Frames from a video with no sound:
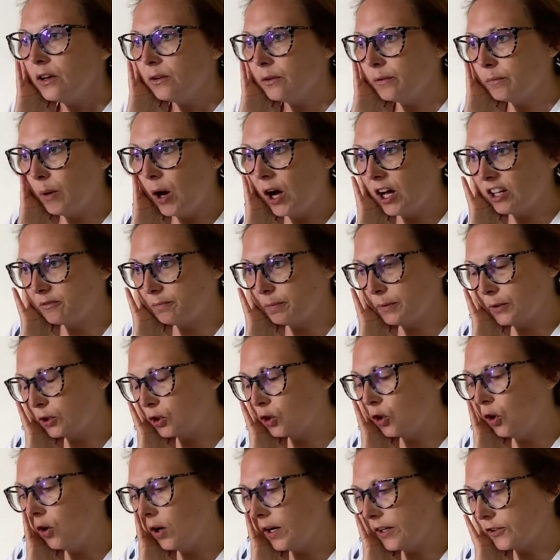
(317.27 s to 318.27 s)
my husband
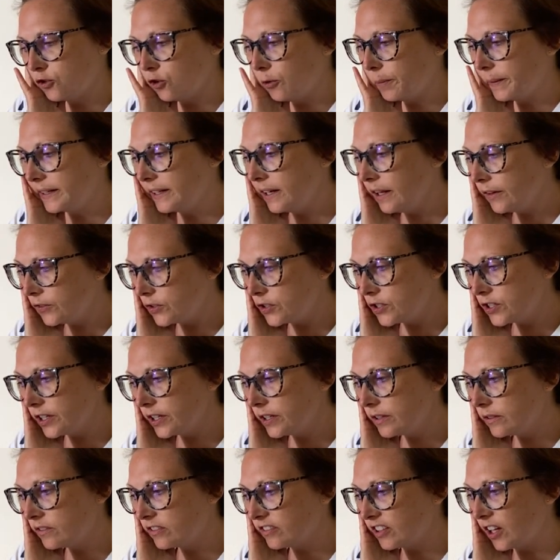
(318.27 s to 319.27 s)
got a job in
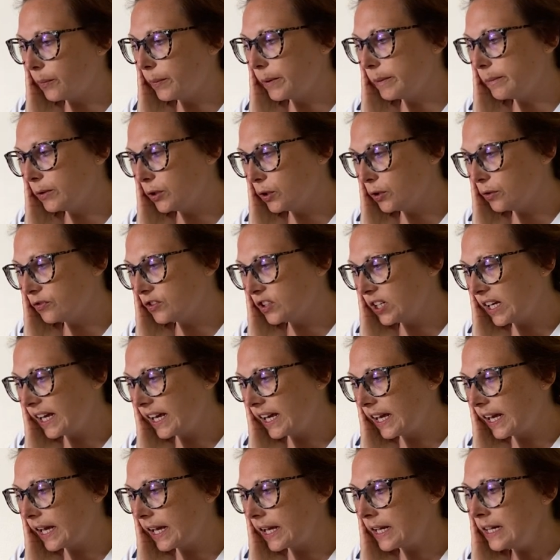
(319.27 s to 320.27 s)
London, so we moved
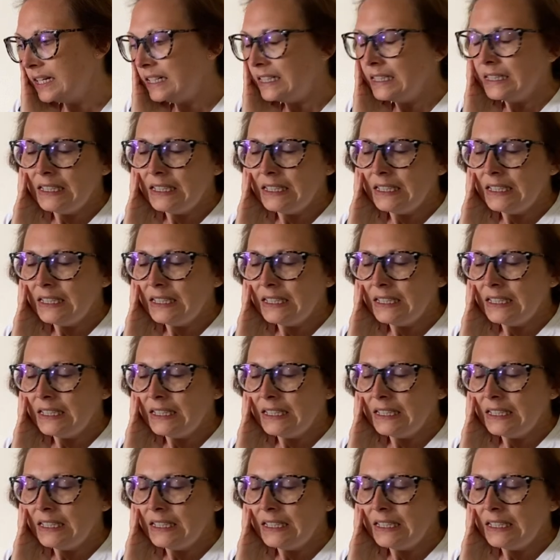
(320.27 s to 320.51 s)
here